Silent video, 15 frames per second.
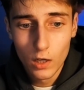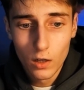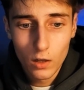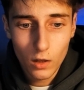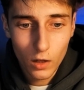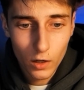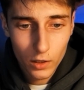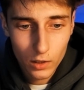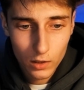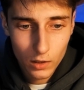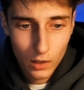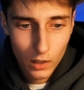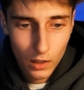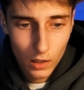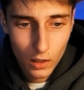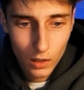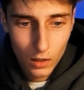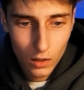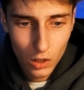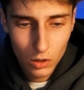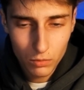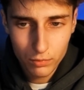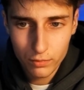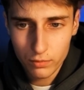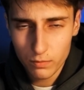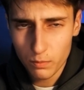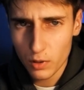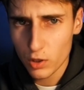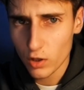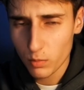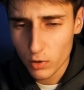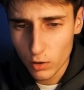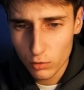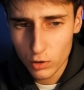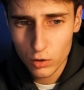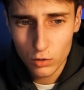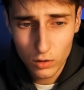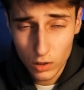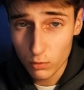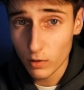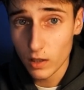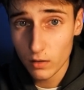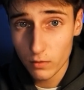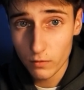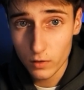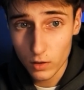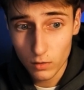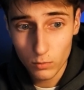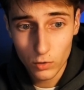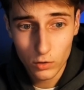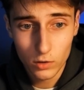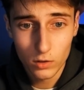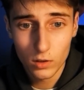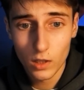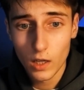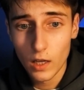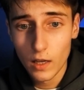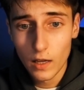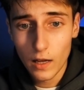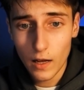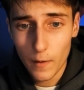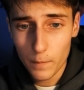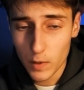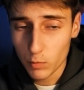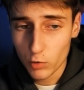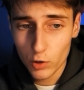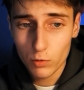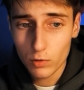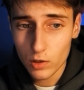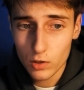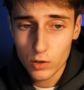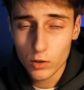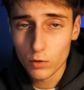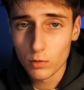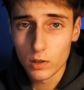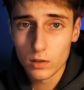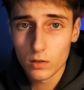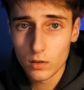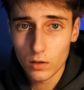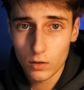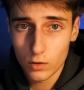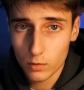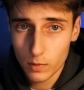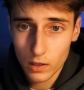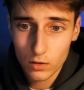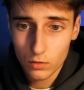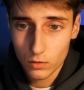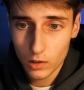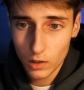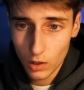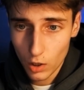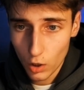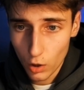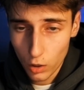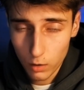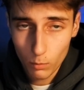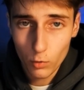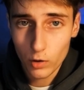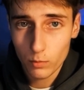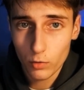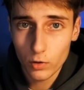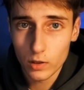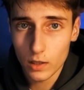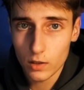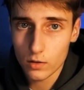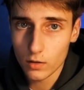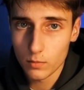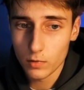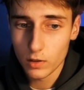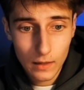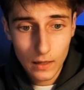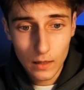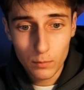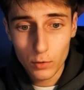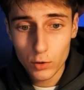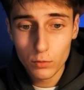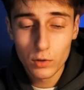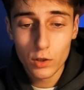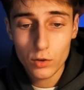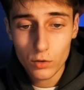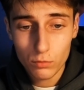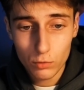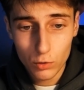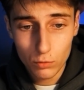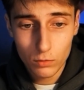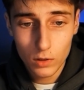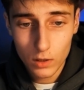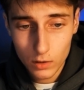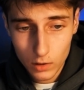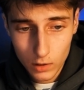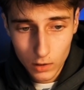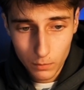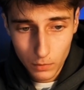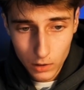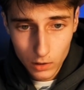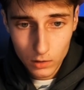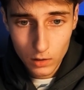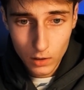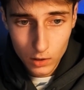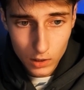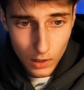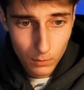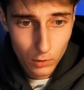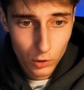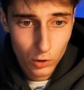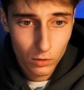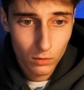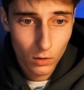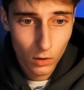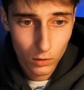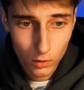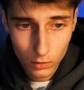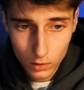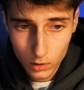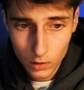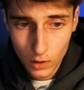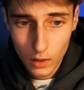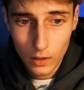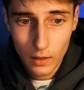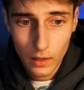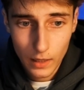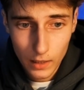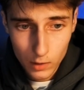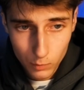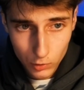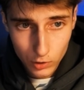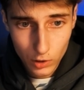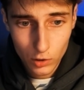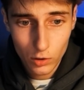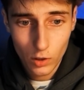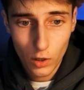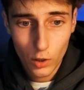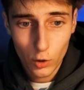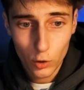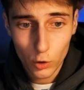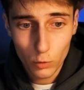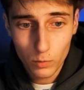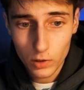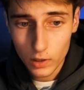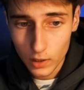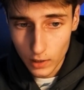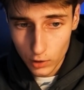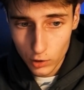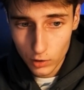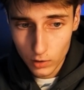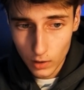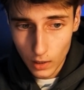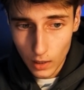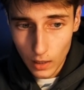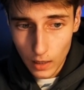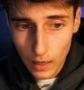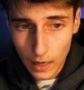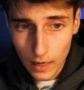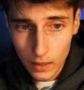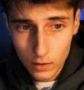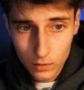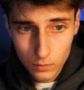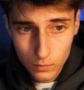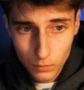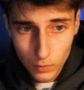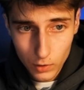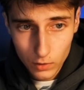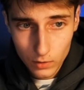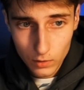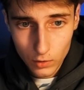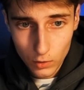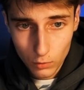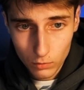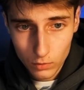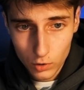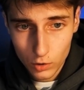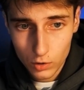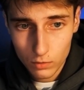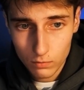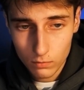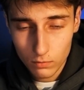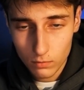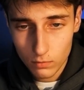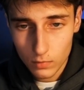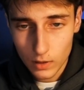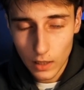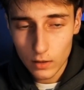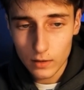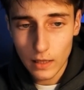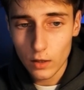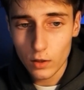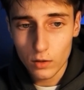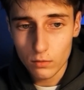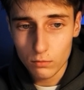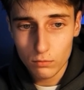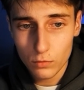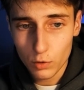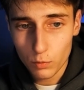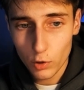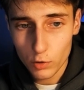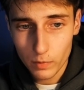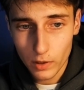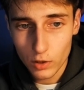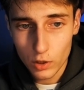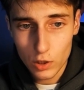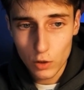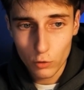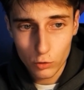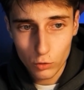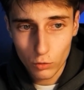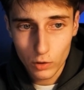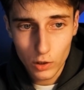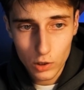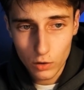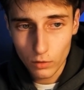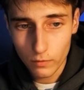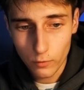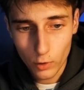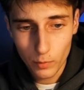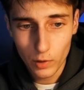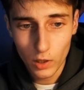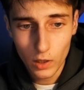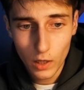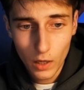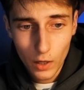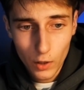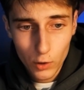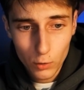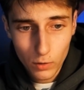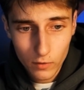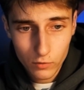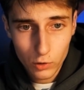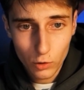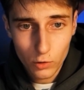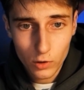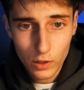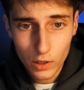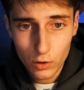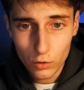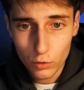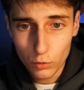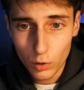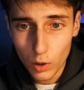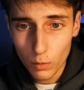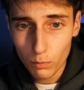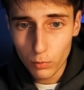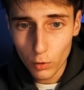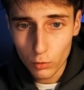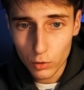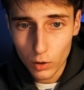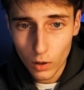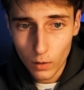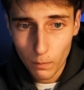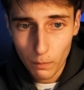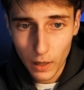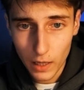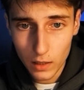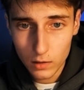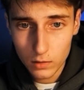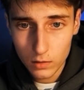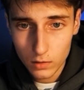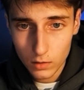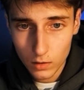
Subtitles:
like a biz op coach as well, very important. The more you can zero in on your backstory, the more important that is going to be. And by doing this, you literally immediately establish authority, expertise, human connection, and by just telling your prospect this little story, this little formula, you have dug into both pain,